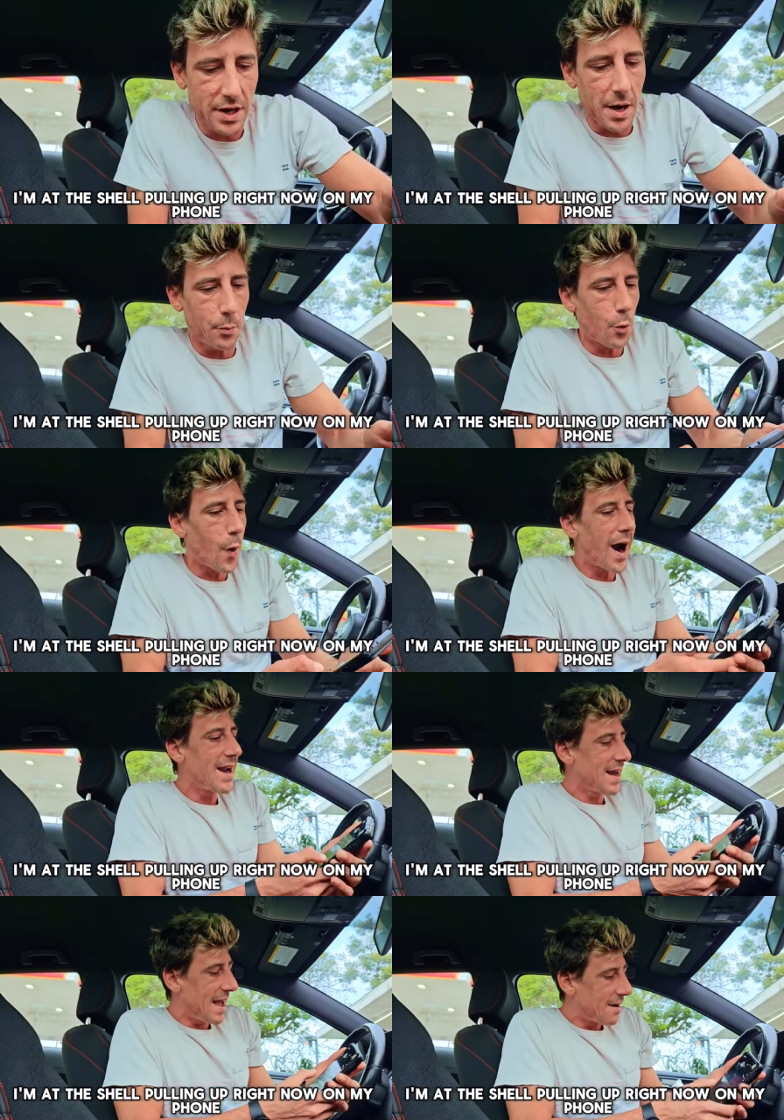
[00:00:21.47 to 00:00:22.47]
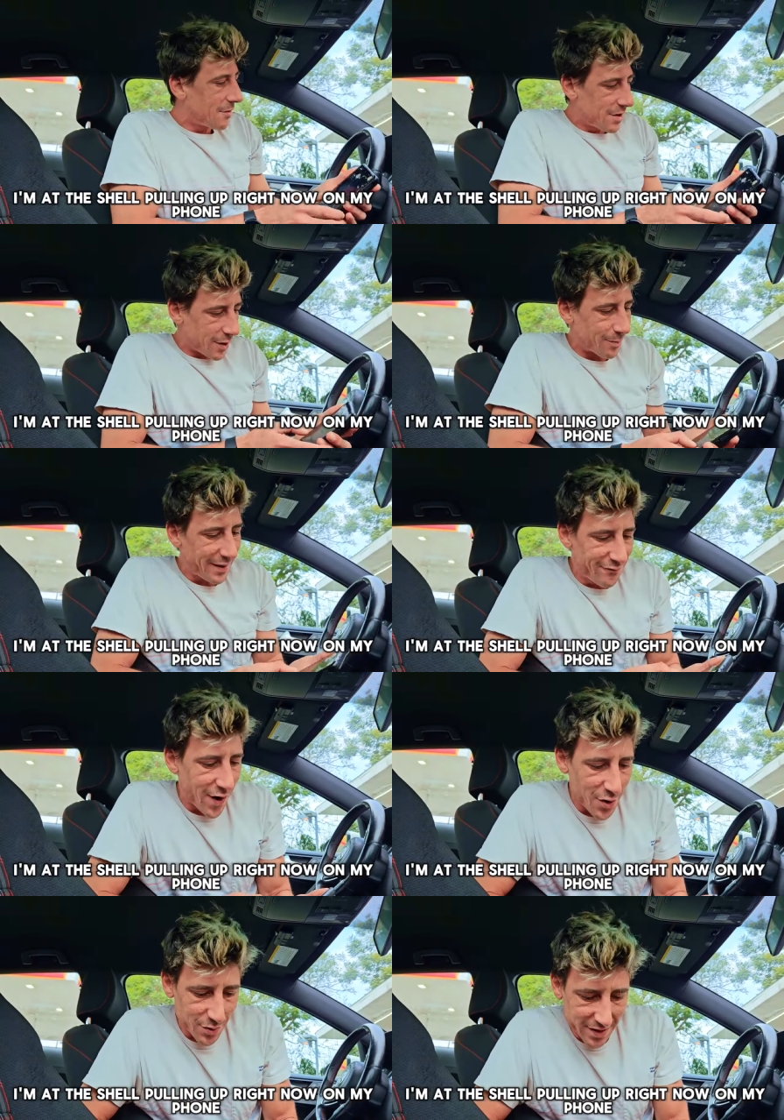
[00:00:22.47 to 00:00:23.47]
up right now on my
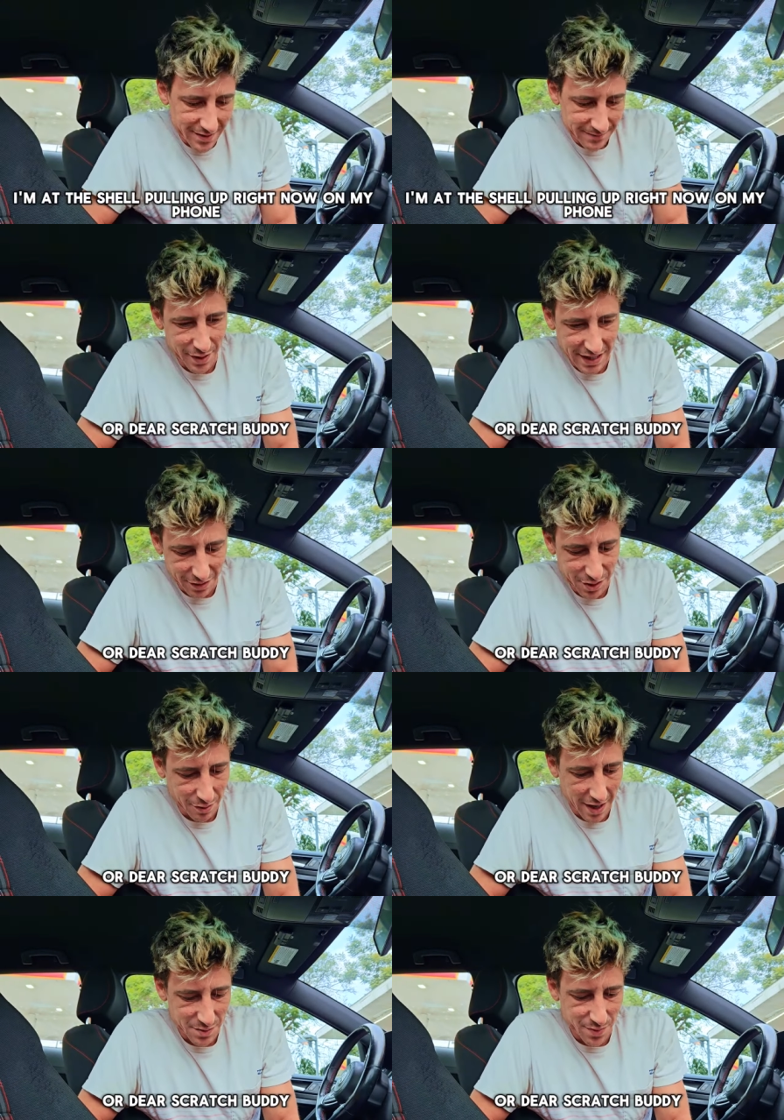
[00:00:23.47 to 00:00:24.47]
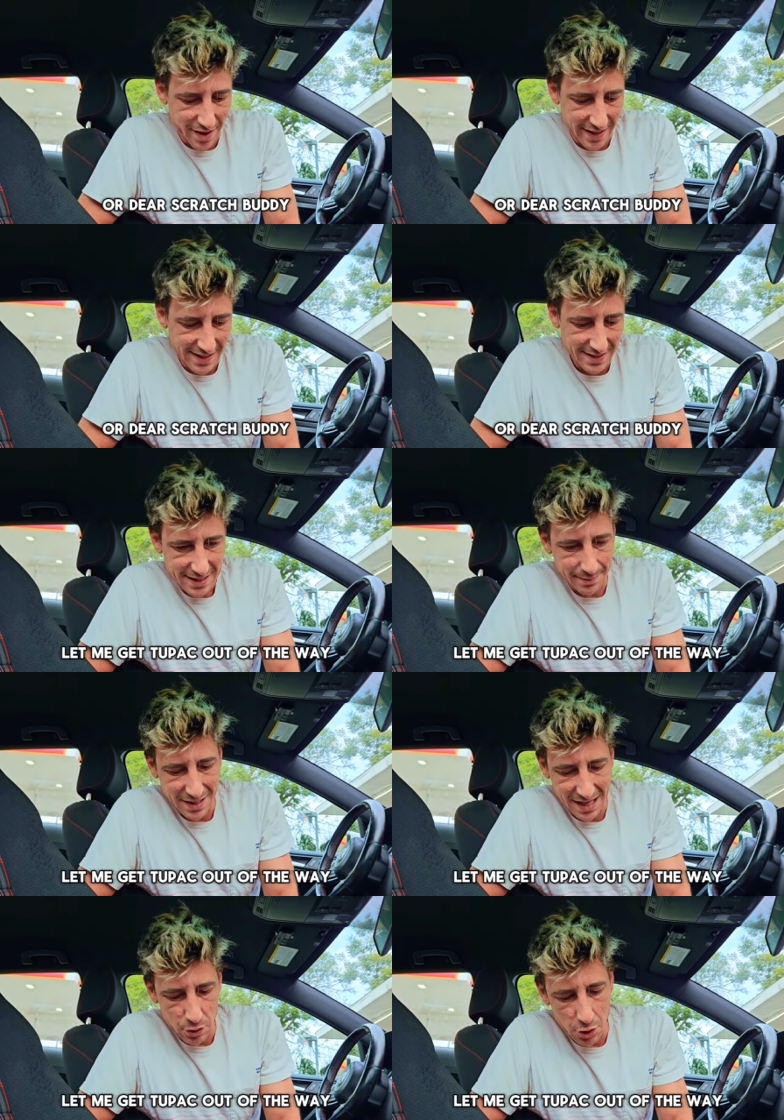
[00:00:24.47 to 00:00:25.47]
phone, our dear Scratch buddy. Let me
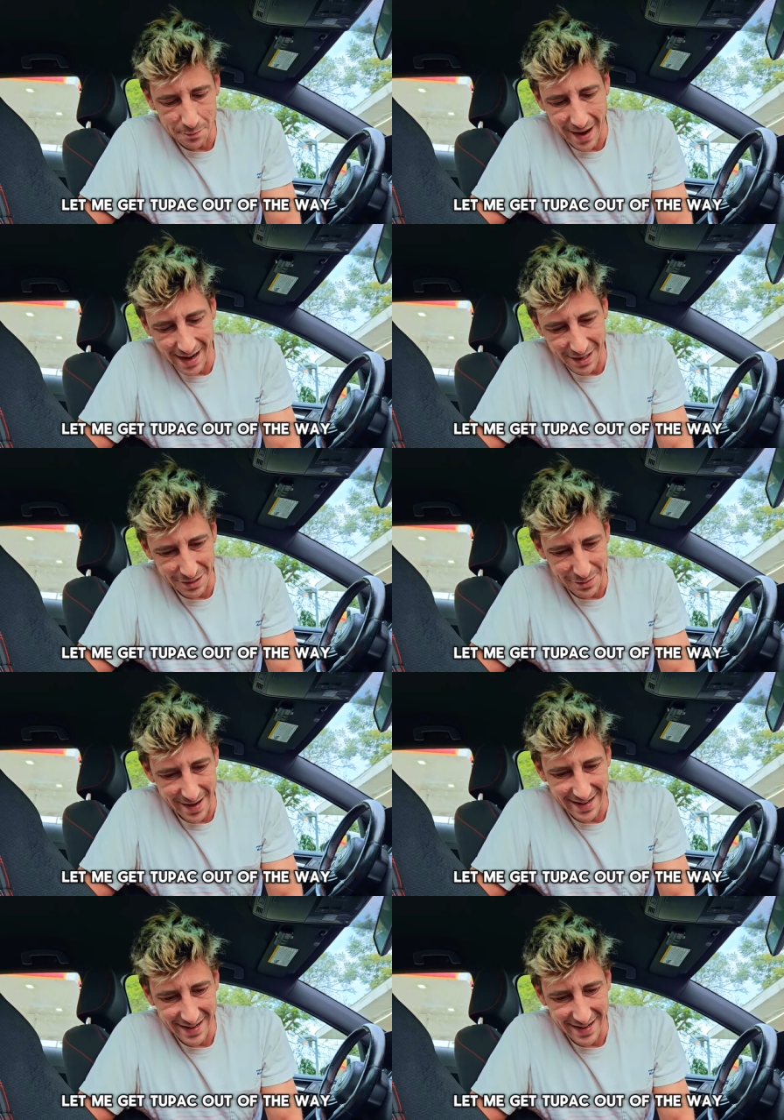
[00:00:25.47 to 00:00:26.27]
get Tupac out of the way